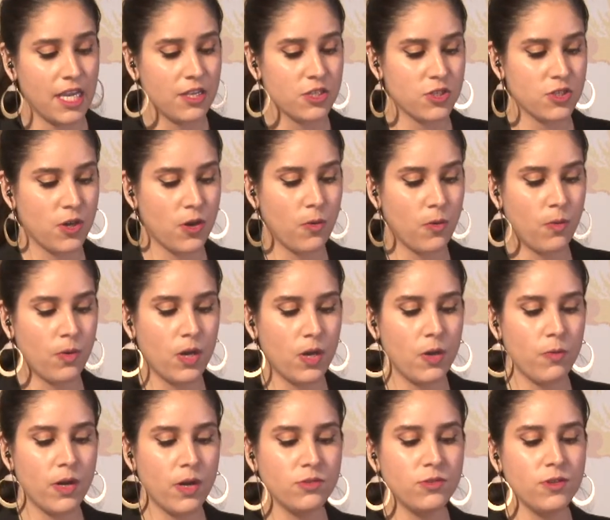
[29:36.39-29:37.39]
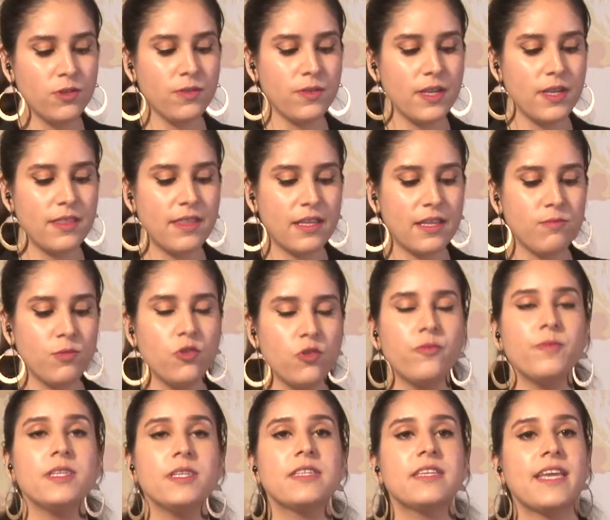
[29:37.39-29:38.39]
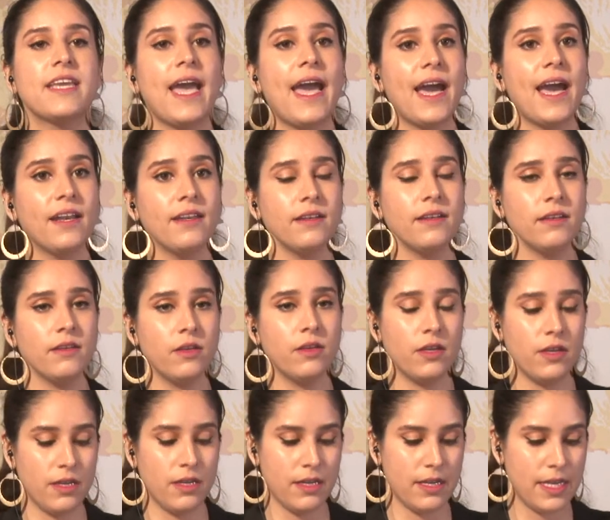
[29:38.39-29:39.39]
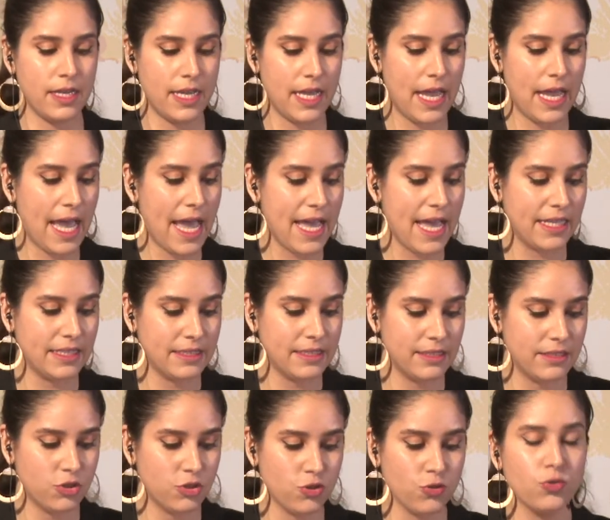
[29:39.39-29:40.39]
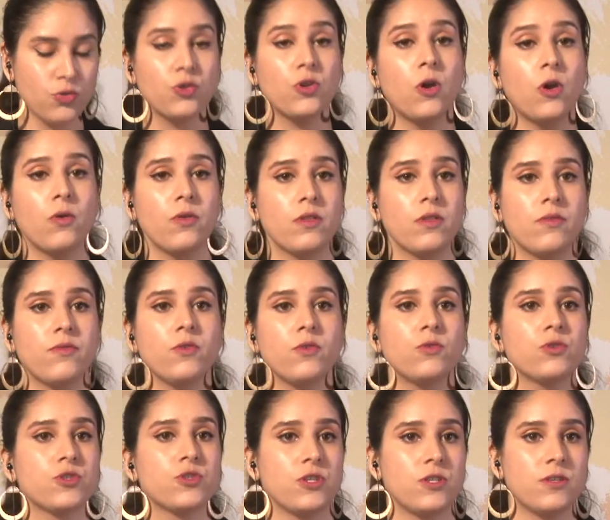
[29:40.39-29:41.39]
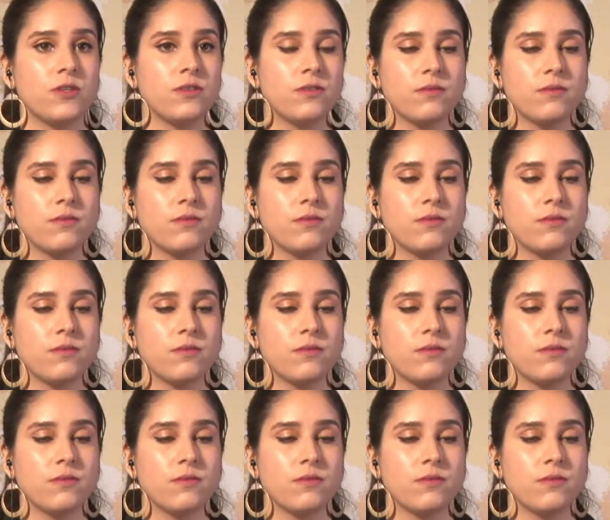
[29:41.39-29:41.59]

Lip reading: So where do you think that movement can and should go in the future?